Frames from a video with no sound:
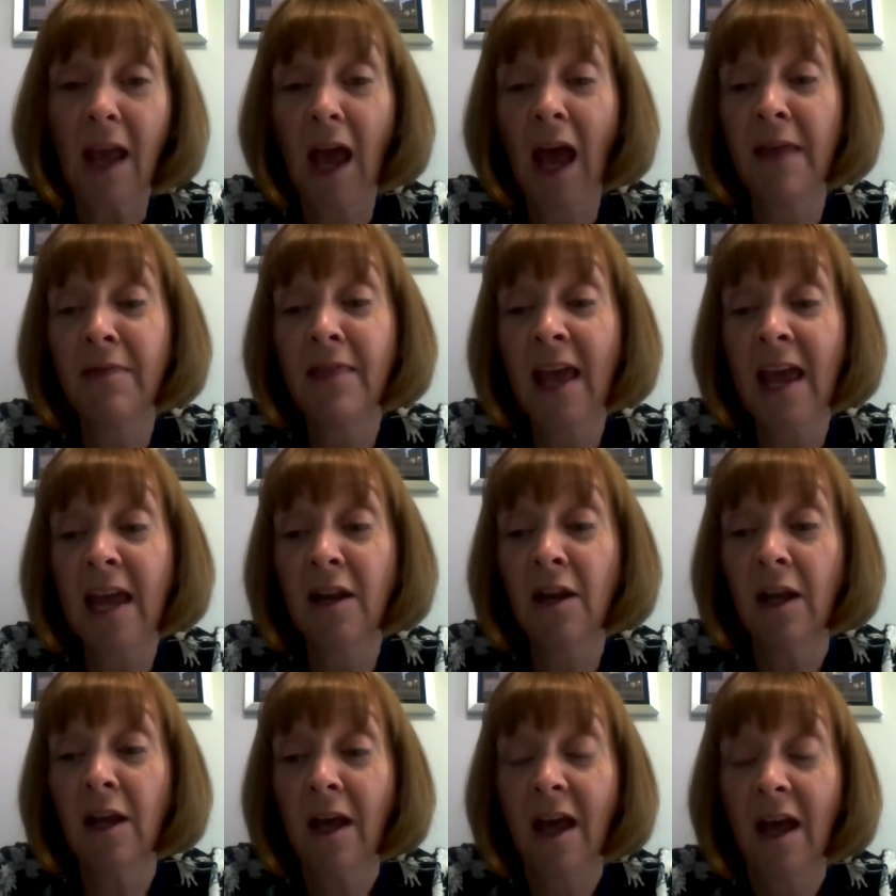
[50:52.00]
and
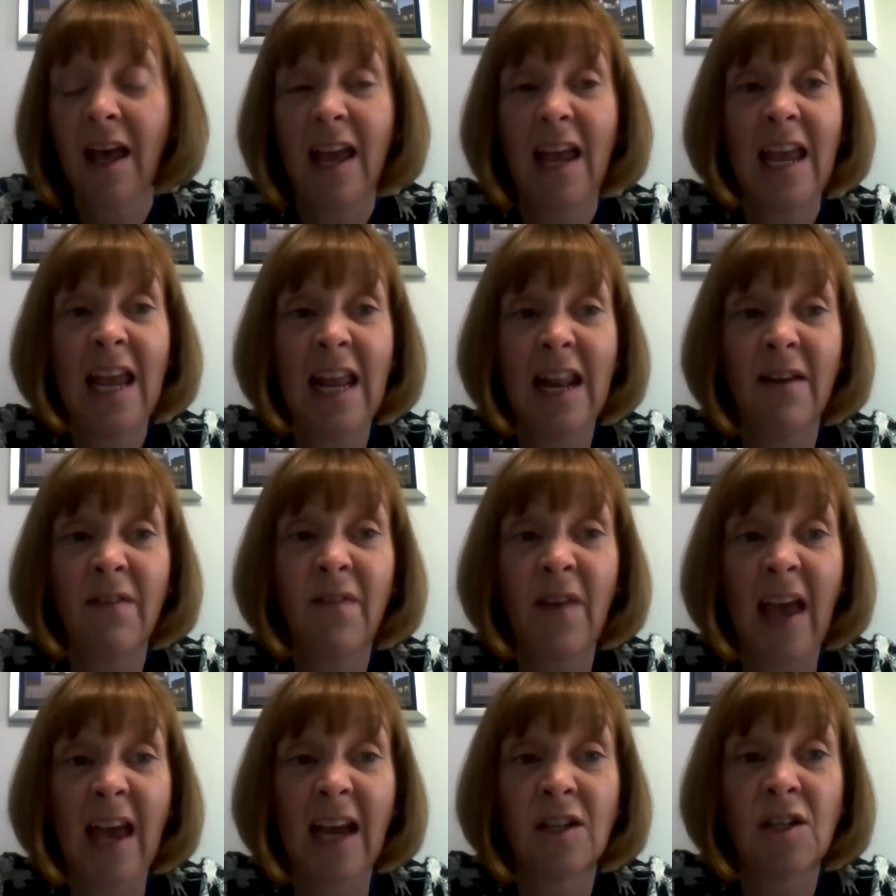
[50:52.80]
then in
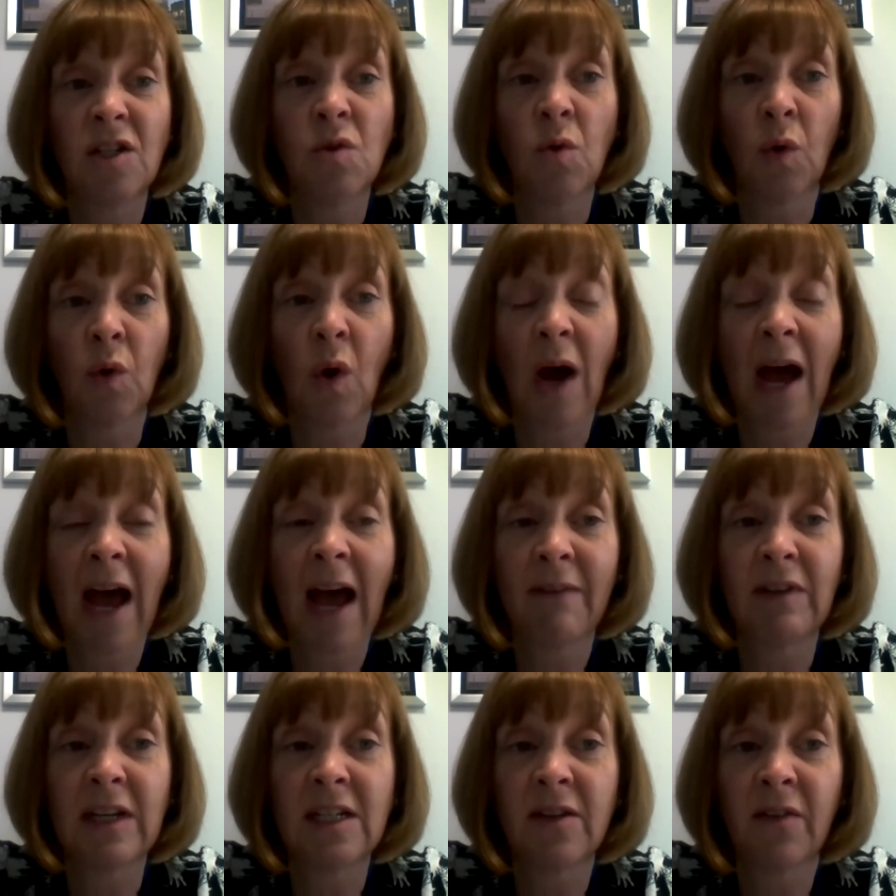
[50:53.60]
effect you're not
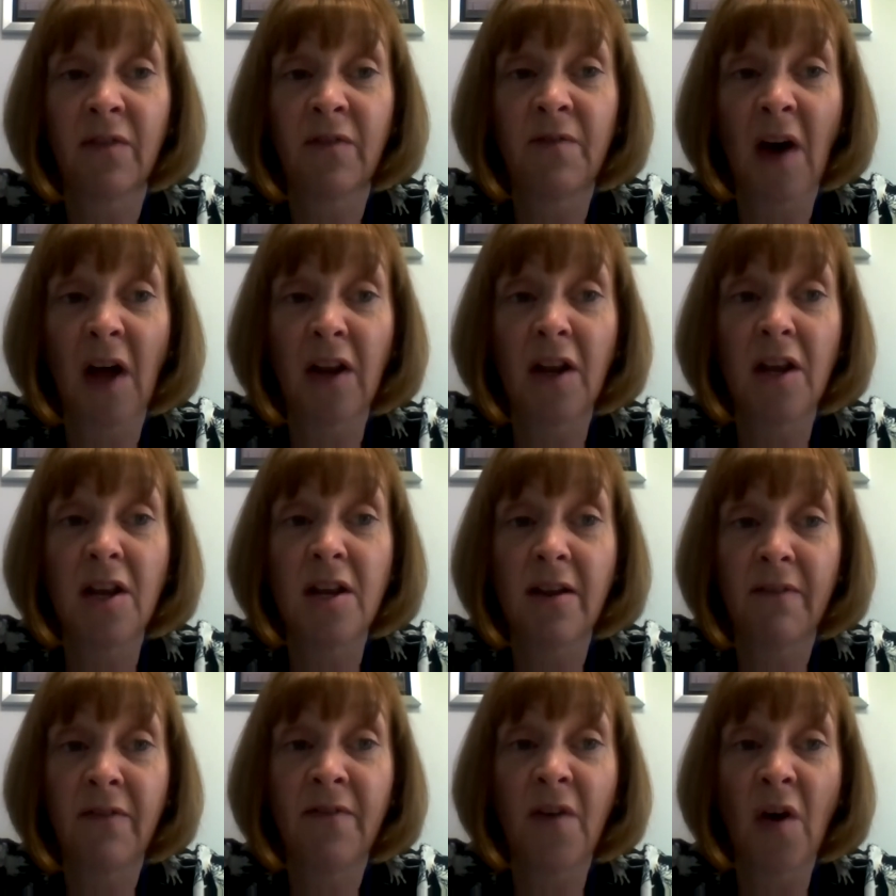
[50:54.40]
having to fund
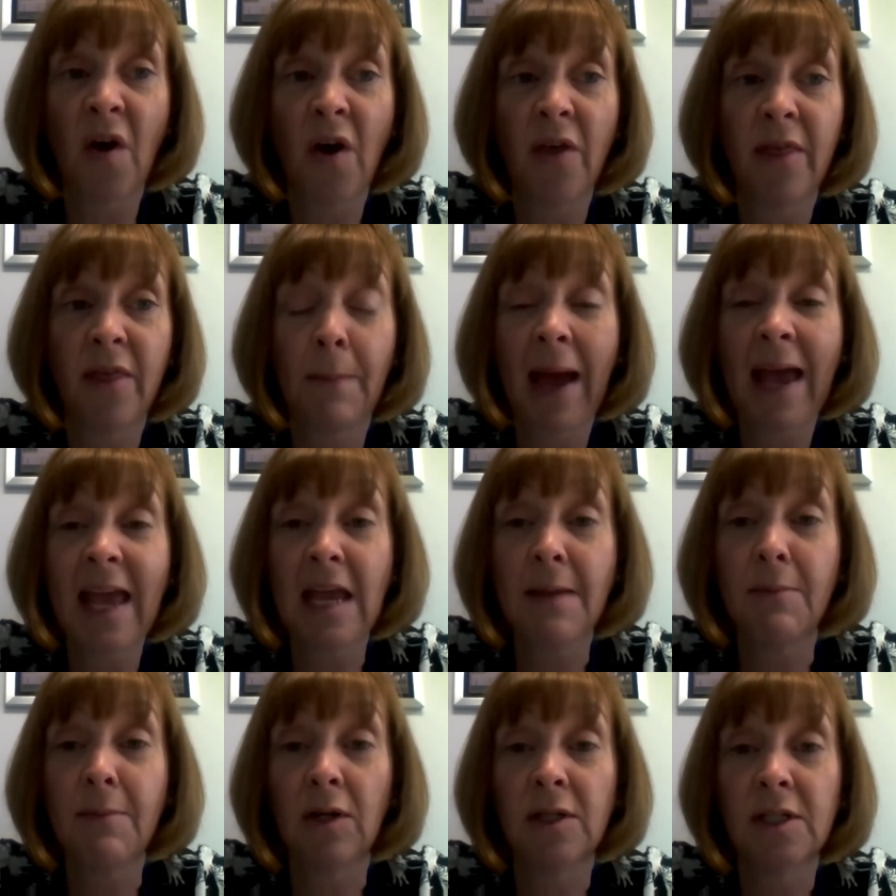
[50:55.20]
further
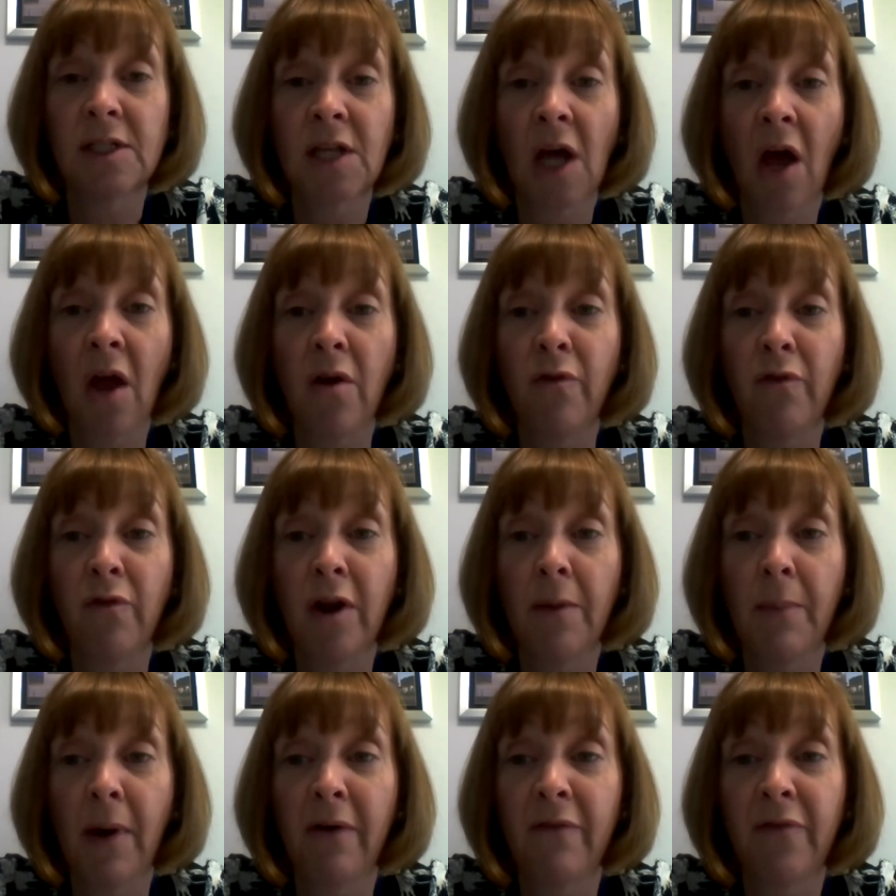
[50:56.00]
payments over and
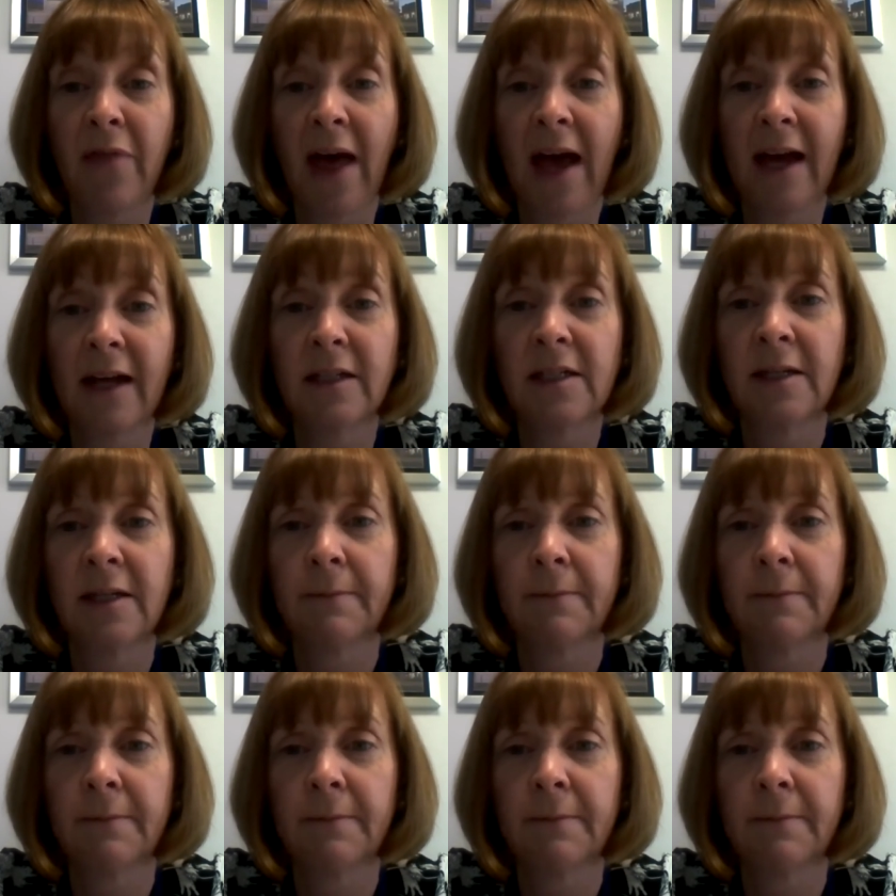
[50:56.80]
above that.